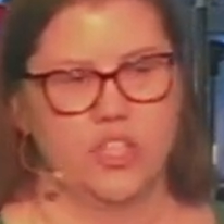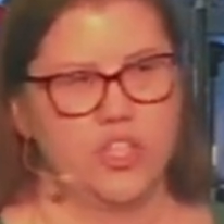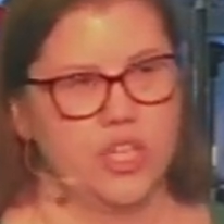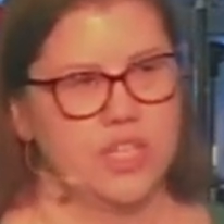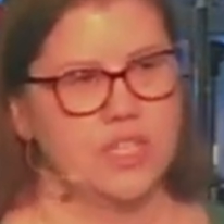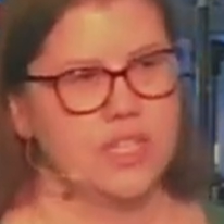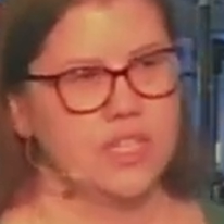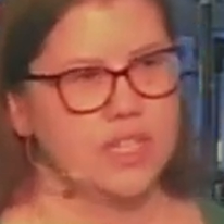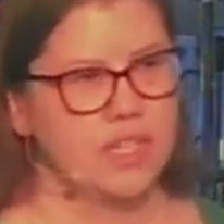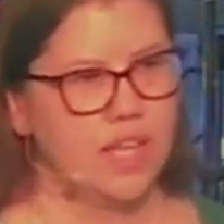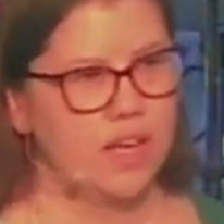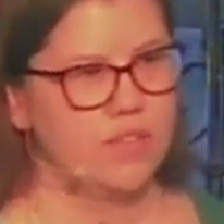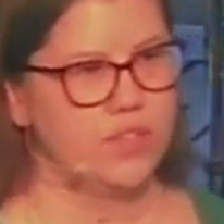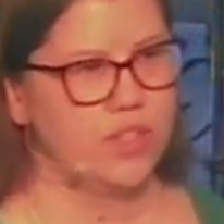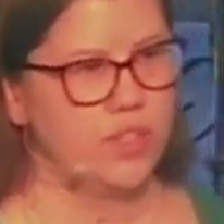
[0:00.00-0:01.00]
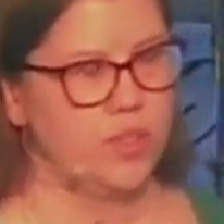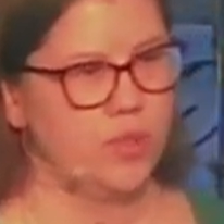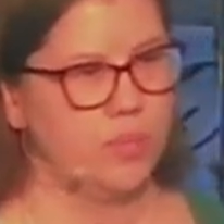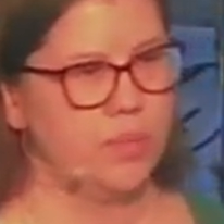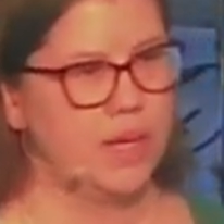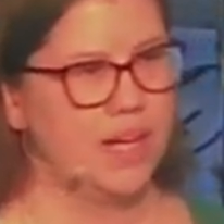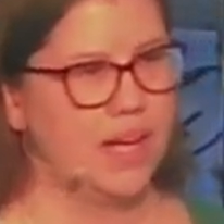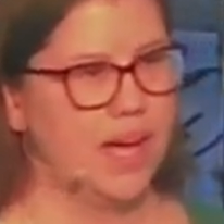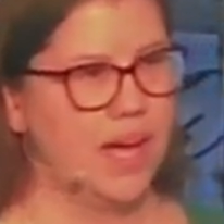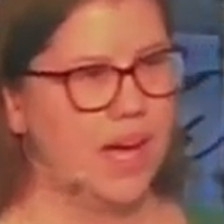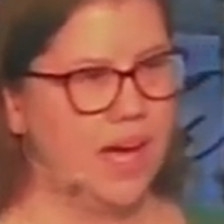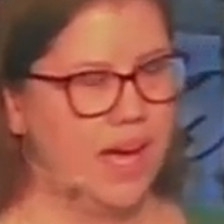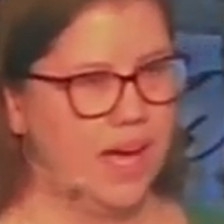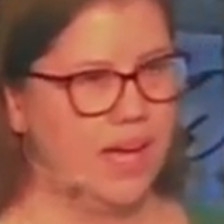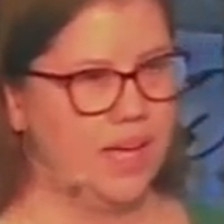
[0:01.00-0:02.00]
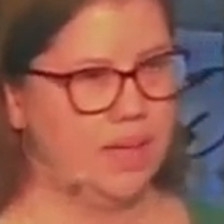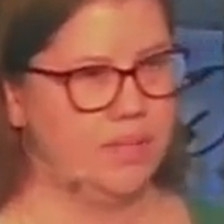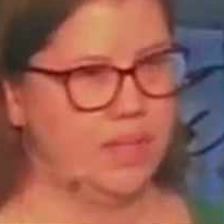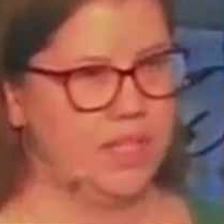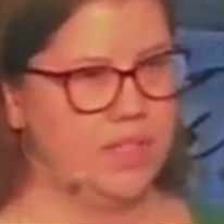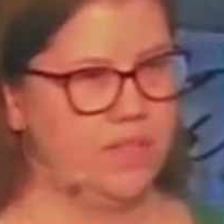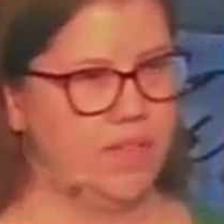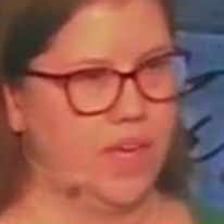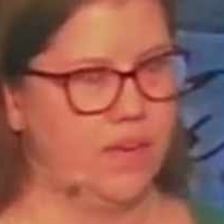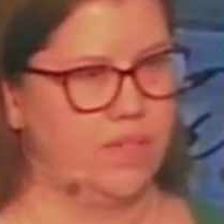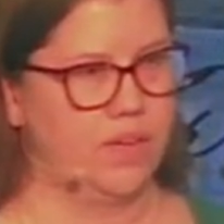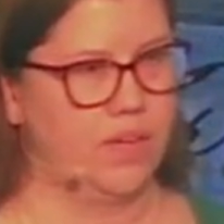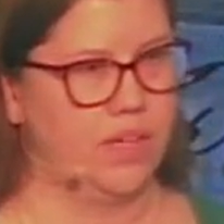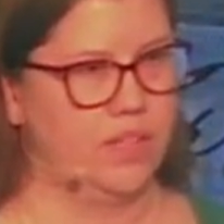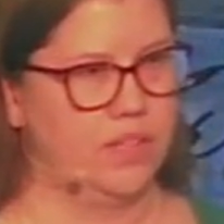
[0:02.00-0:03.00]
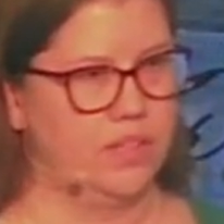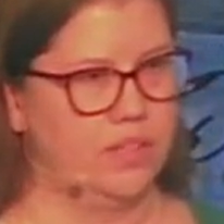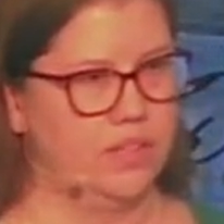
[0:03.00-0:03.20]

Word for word: Jesus loves you, but I'm his favorite.